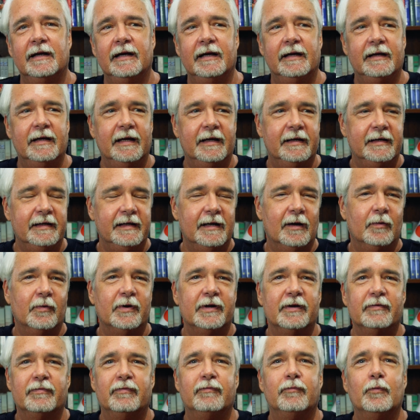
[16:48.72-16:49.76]
at, you know,
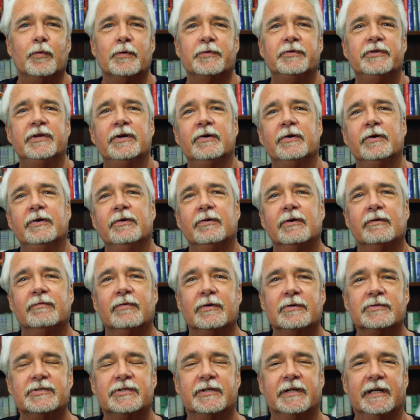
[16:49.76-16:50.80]
in a fourth-tier
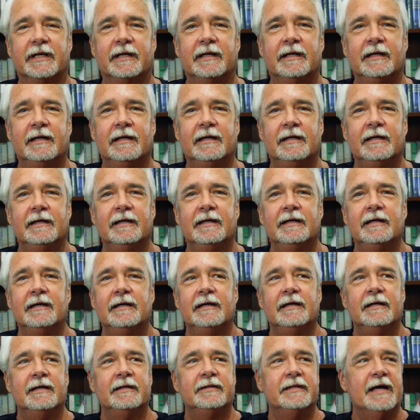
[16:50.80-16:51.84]
university.
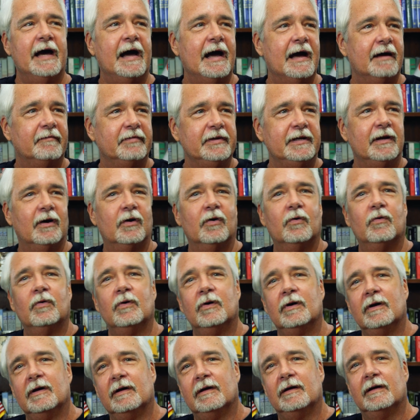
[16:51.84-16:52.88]
To have, you
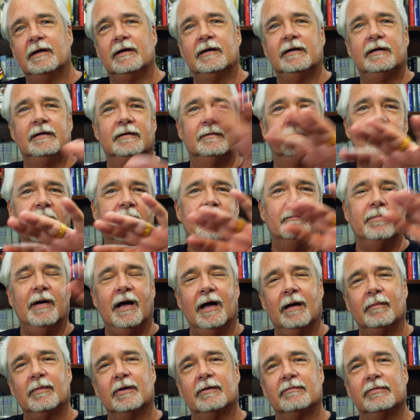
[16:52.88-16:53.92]
know, Mike
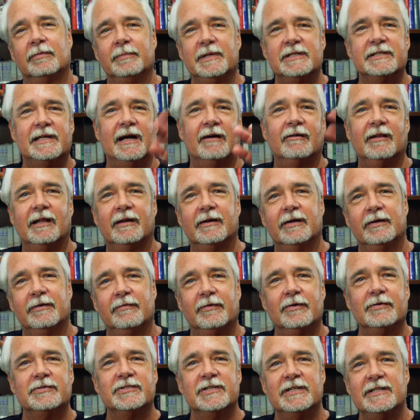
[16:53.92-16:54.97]
Palmer from East Carolina
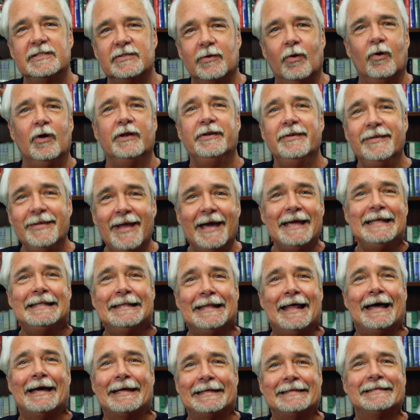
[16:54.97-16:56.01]
University is on
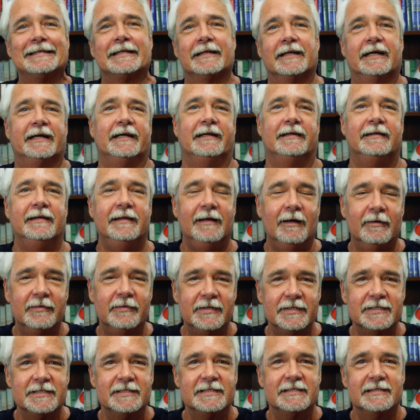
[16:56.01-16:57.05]
Nightline tonight. You know,
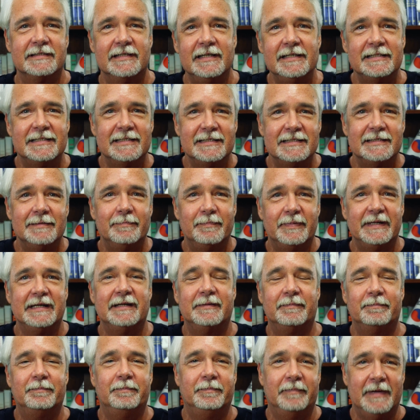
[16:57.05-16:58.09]
this is a
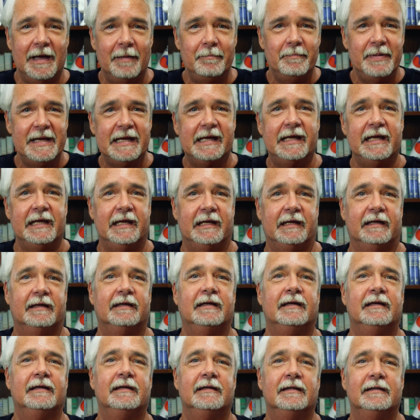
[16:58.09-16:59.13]
biggie.
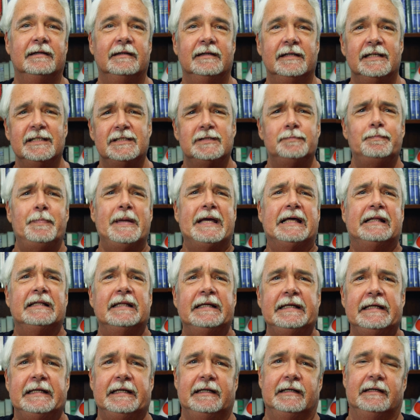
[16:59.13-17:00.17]
It's
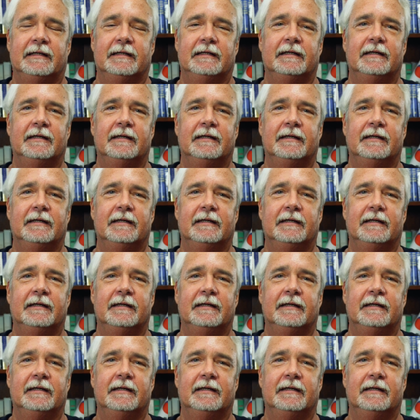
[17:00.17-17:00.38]
bigly.